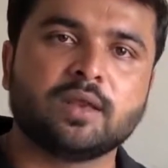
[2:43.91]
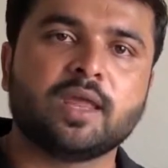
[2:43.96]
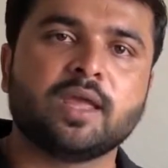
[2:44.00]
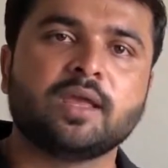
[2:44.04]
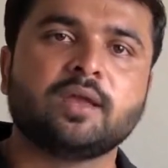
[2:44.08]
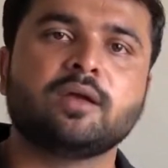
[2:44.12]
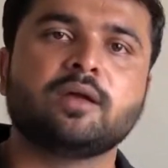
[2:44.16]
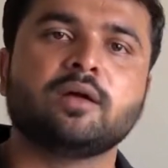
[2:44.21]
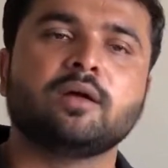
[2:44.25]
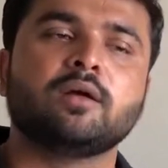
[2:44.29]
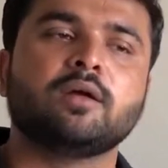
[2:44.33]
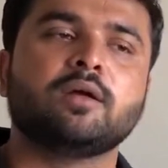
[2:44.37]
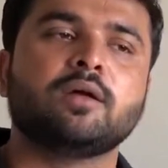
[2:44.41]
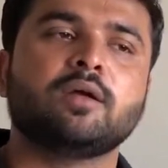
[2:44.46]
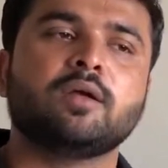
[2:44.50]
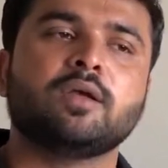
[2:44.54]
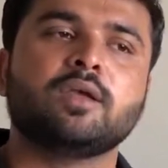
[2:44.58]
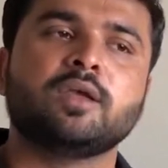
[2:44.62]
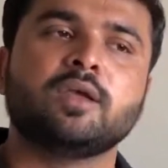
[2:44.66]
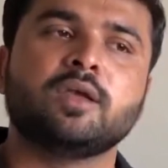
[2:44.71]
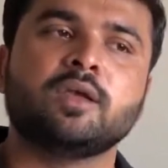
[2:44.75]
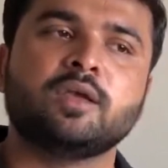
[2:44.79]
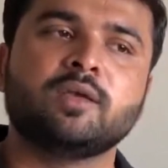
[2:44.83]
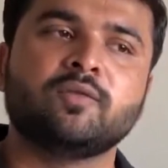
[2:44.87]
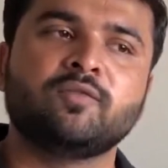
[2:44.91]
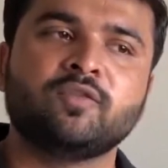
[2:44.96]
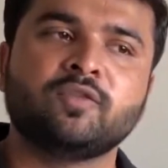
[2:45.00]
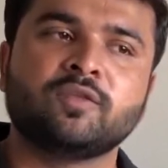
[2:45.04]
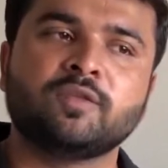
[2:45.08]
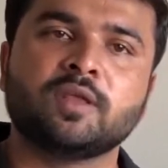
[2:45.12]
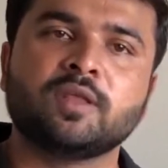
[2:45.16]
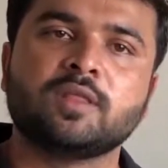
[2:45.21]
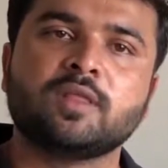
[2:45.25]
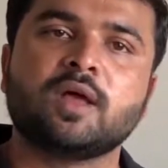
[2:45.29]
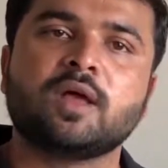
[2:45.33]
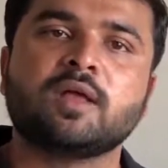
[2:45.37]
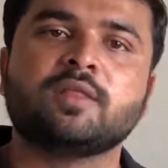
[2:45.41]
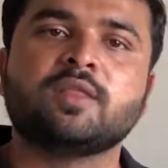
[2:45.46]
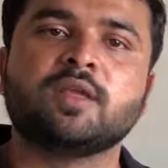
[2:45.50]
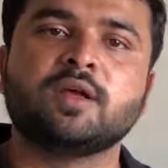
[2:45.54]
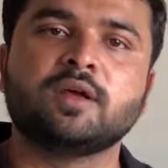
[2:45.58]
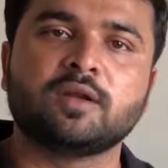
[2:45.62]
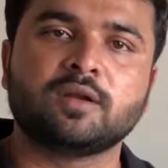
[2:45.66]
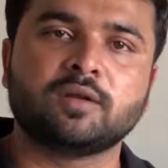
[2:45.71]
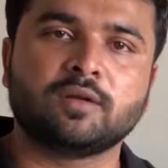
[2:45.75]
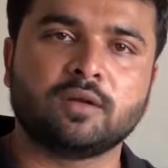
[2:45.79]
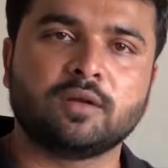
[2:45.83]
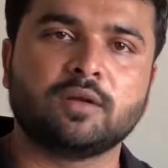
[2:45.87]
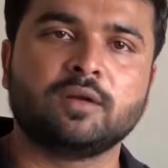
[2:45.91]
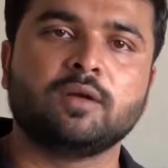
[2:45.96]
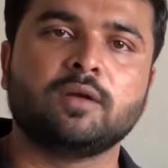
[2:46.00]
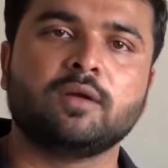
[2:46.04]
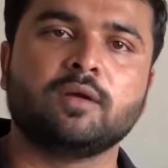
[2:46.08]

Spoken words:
Like if you say the other